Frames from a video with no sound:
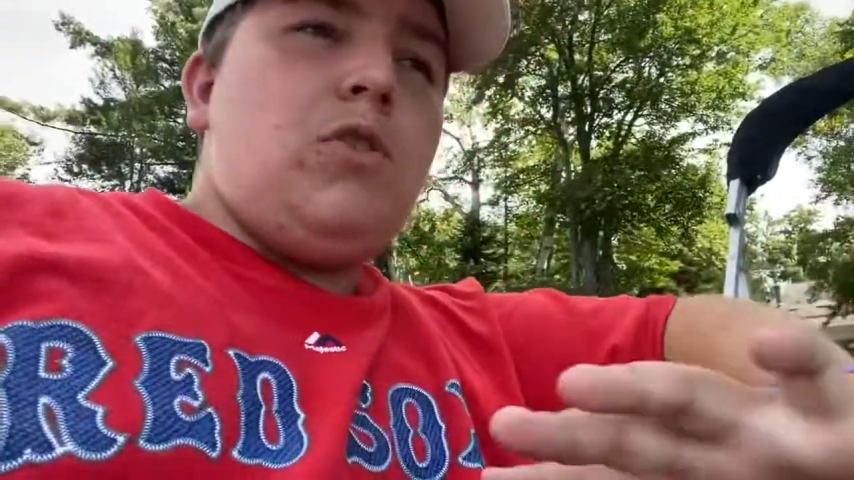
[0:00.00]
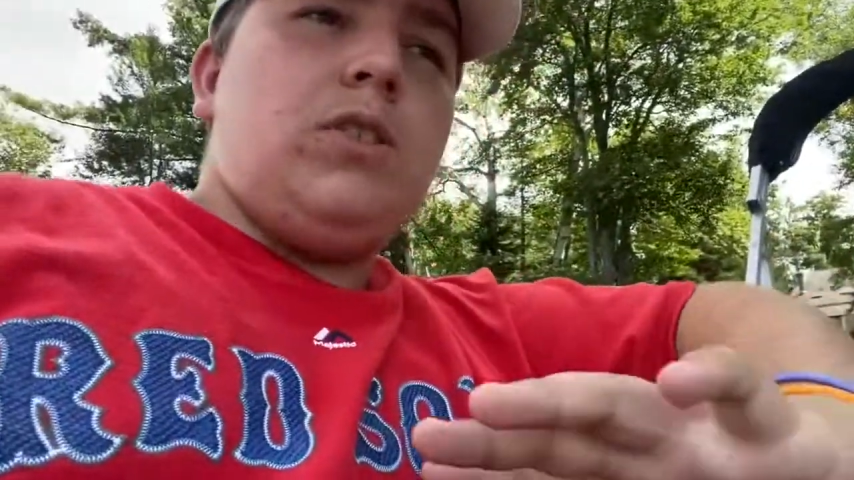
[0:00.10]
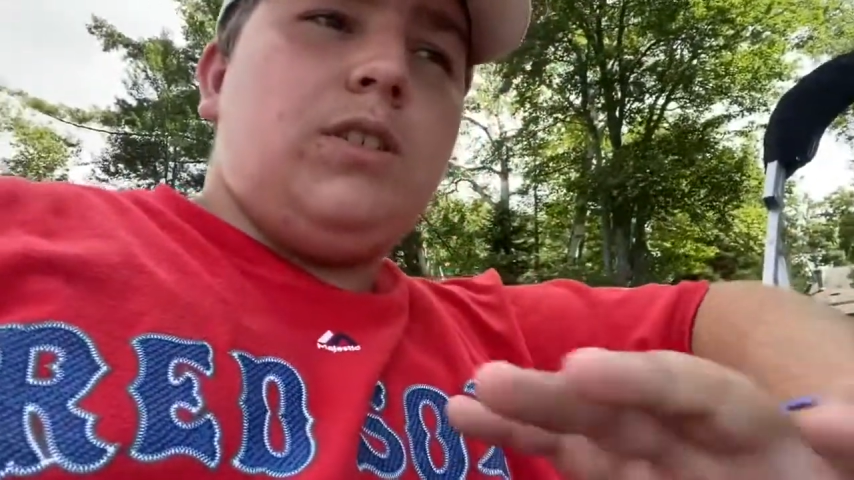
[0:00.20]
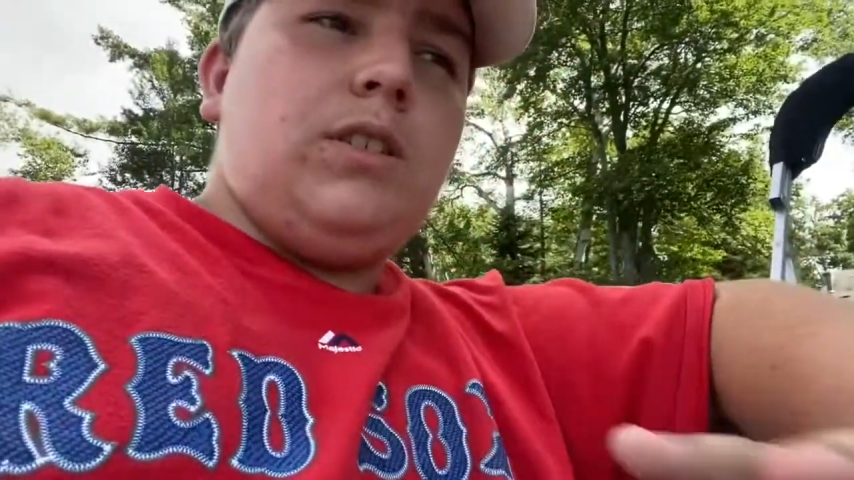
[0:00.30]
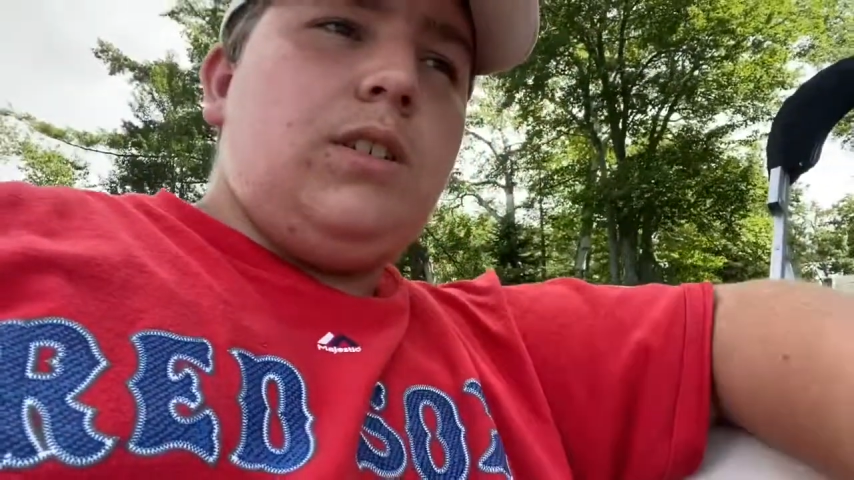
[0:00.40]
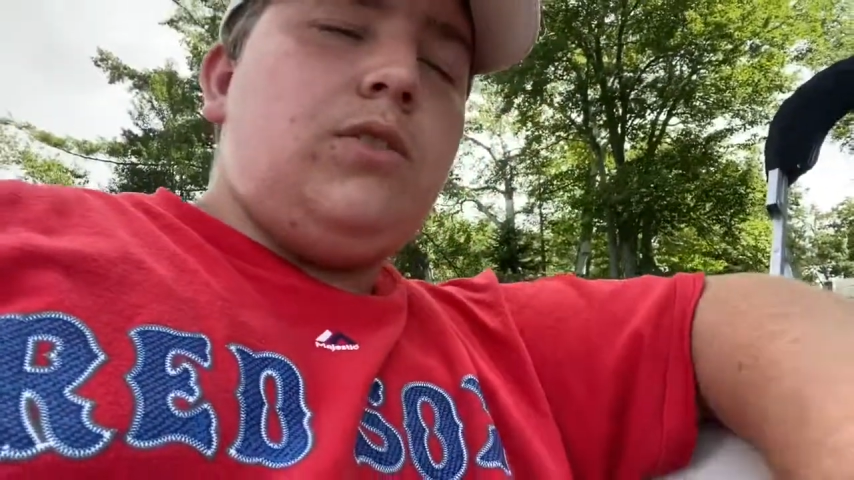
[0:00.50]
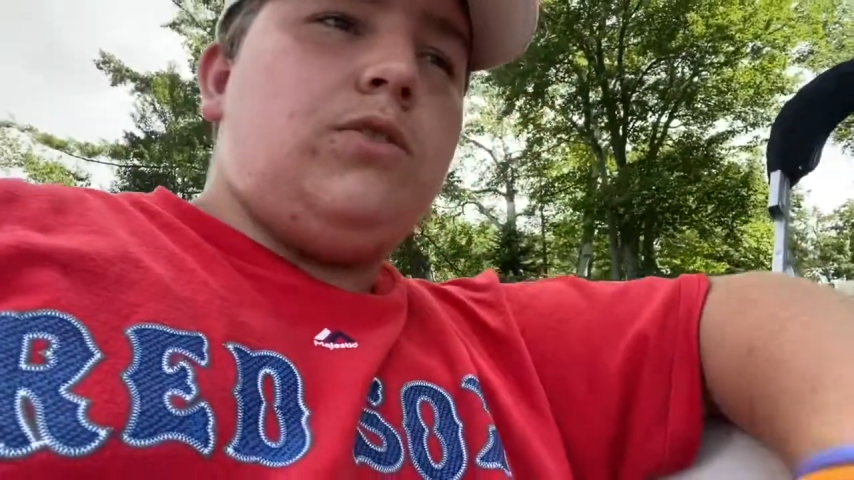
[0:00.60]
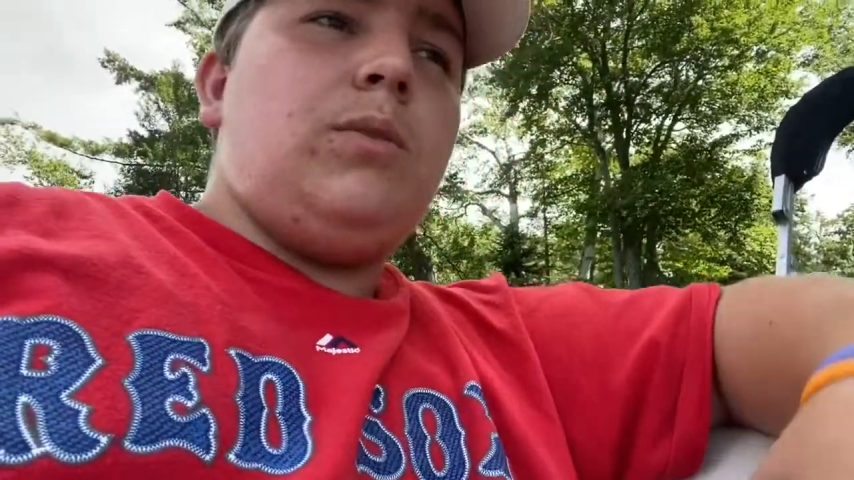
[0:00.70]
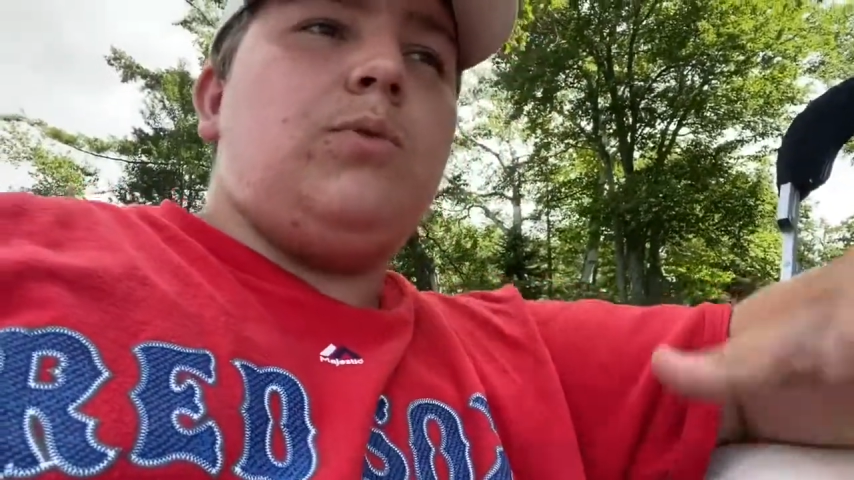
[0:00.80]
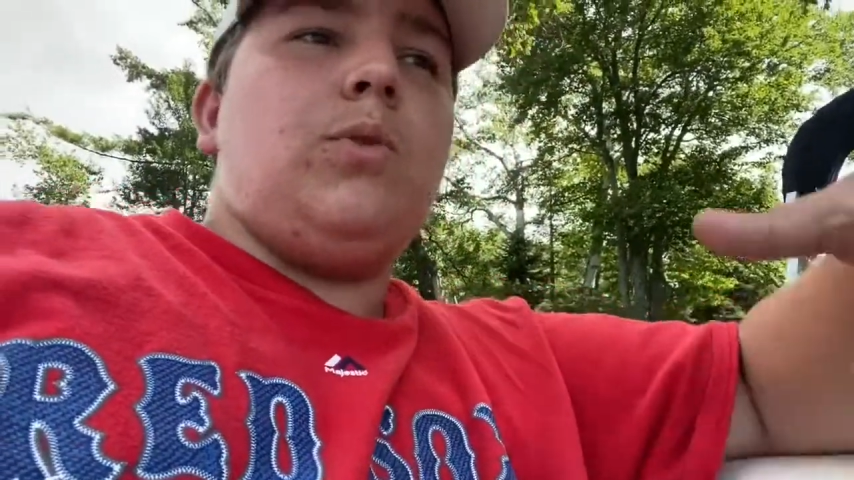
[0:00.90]
is a little
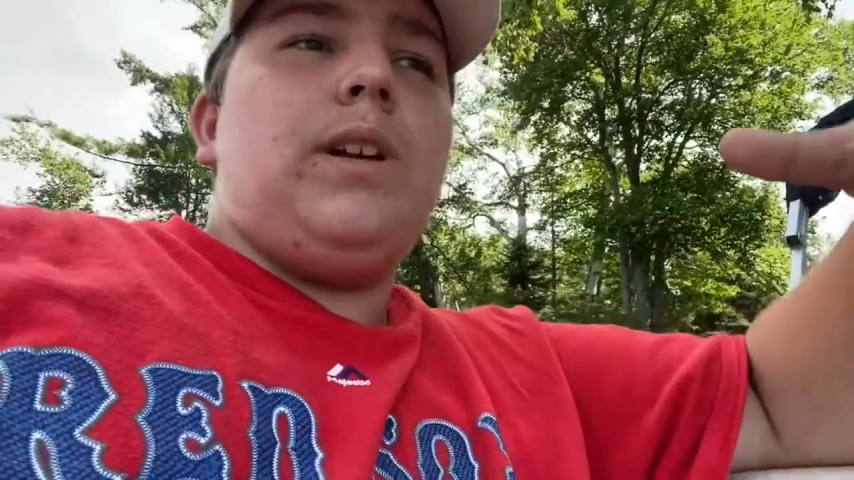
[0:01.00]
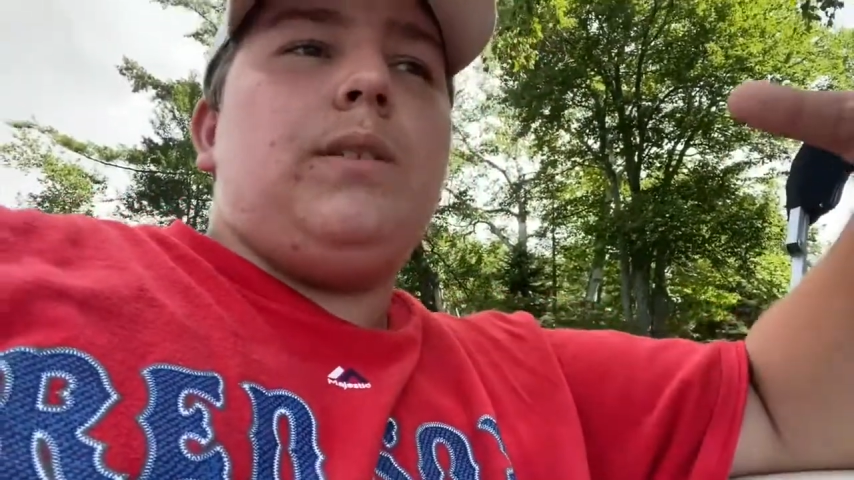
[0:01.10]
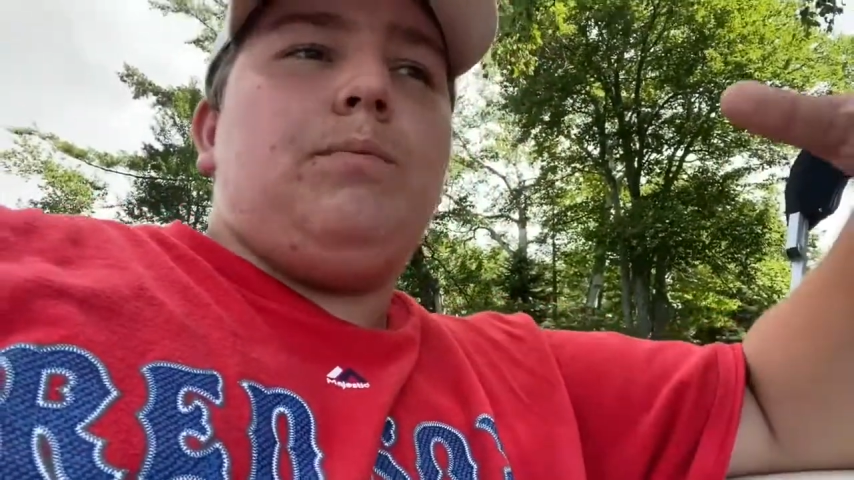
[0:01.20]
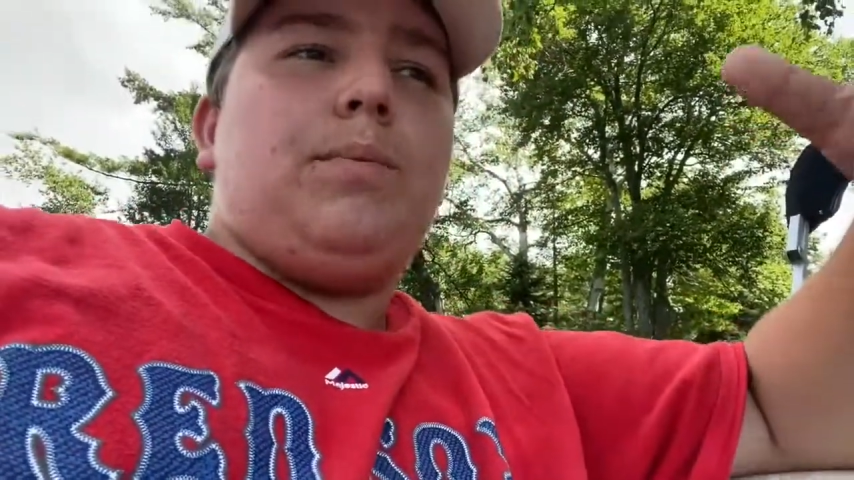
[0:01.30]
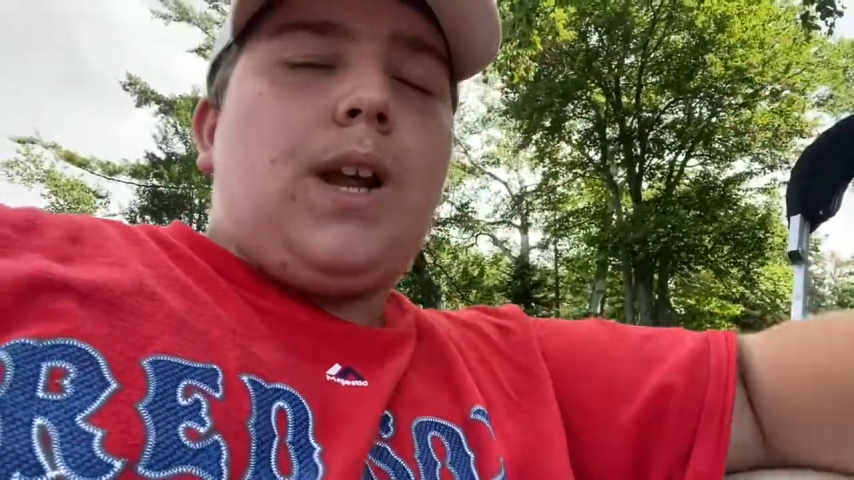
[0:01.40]
similar, so we had to